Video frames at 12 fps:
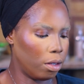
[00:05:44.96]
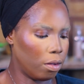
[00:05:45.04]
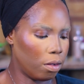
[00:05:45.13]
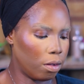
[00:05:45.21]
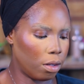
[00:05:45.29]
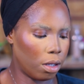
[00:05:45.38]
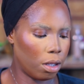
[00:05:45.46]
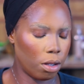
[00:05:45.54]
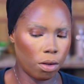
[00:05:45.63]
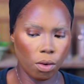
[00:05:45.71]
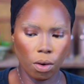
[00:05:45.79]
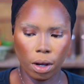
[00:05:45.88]
this is the
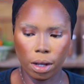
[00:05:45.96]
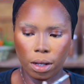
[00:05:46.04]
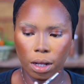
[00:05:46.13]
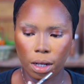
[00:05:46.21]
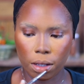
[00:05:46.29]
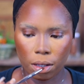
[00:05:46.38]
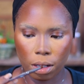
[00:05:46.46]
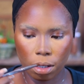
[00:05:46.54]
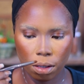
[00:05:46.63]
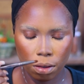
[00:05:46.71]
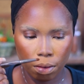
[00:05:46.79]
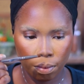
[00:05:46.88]
Kiko
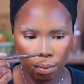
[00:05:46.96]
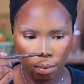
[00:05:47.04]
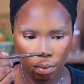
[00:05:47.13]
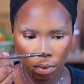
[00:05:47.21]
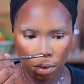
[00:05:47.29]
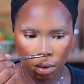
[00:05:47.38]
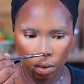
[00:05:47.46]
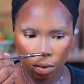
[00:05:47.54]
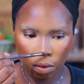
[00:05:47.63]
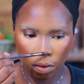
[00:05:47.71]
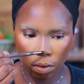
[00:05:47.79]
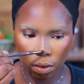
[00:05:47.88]
highlighter,
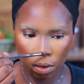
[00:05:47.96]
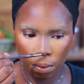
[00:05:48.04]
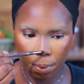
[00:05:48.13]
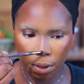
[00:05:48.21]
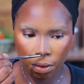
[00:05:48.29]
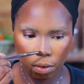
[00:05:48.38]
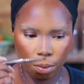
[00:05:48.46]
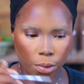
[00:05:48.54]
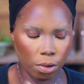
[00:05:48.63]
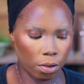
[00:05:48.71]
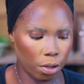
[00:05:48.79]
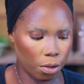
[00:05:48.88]
and she's using a pencil
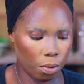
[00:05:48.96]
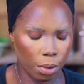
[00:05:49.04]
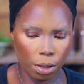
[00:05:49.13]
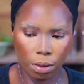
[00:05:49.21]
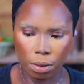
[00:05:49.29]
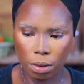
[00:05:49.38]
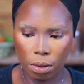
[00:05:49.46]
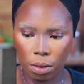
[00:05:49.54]
brush as well.